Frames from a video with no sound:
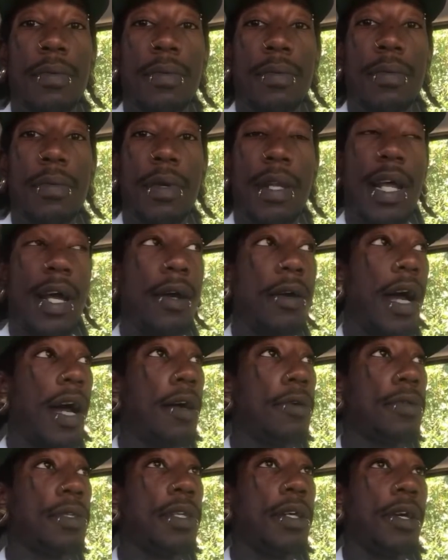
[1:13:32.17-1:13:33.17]
And I'll, I'll
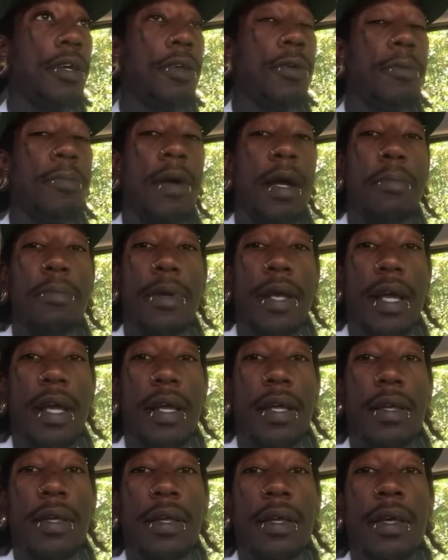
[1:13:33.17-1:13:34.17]
tell you, my bad.
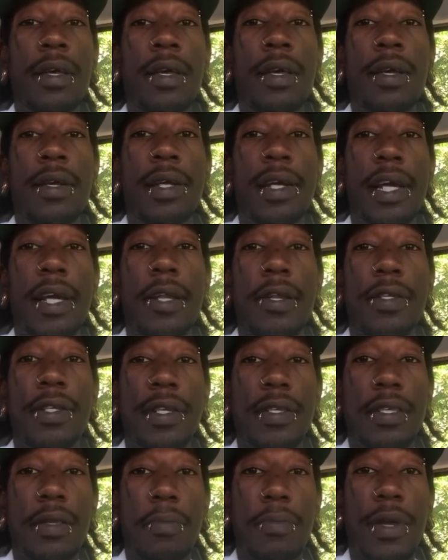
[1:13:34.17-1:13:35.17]
Good energy is
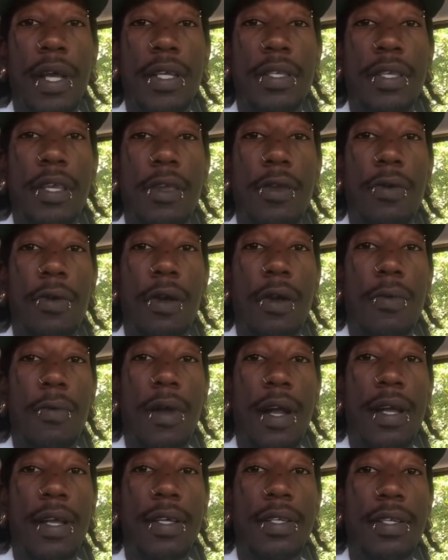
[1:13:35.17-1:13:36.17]
the best, and you are
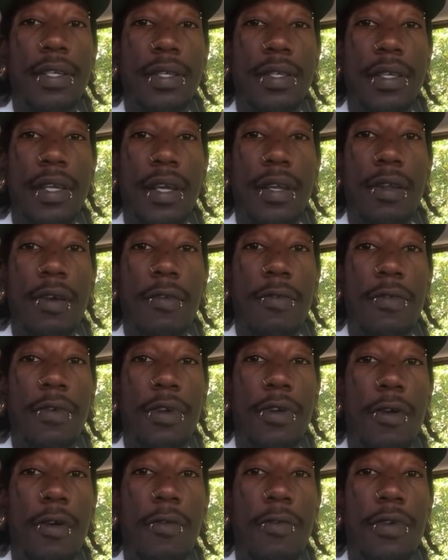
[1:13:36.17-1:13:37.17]
right. Just getting over
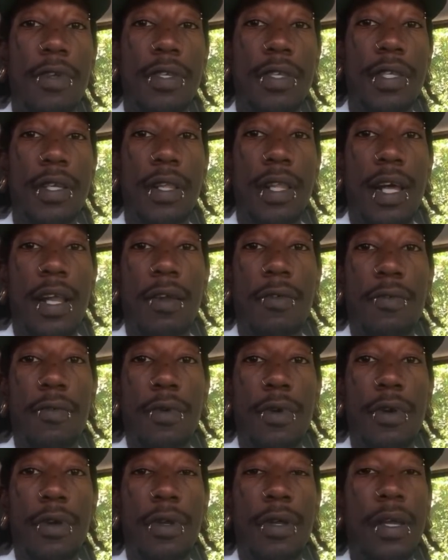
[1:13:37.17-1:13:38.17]
COVID, still out of
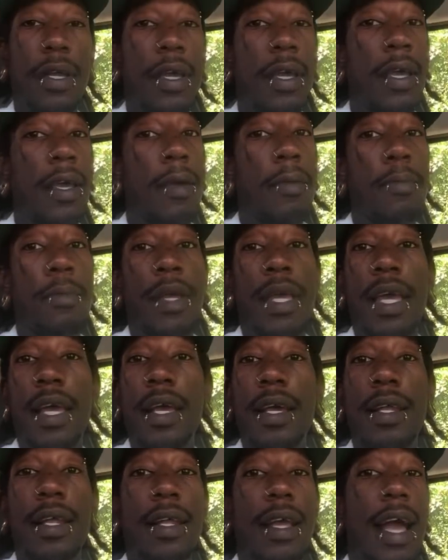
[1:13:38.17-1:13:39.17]
work me
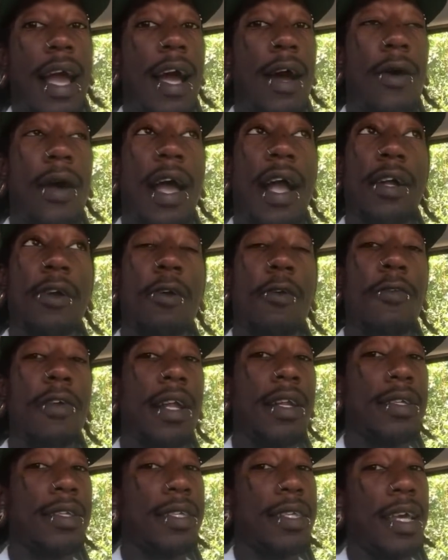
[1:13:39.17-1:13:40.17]
and Al had COVID at the
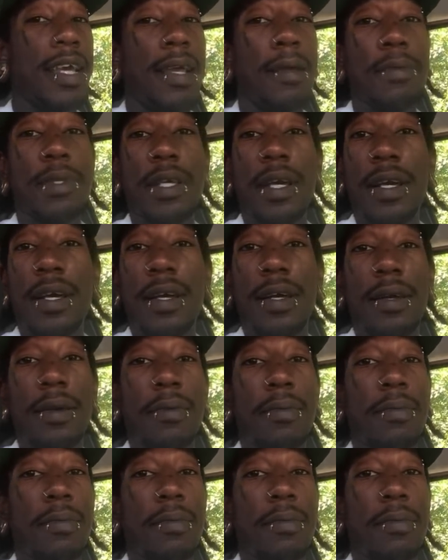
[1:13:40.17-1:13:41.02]
same time.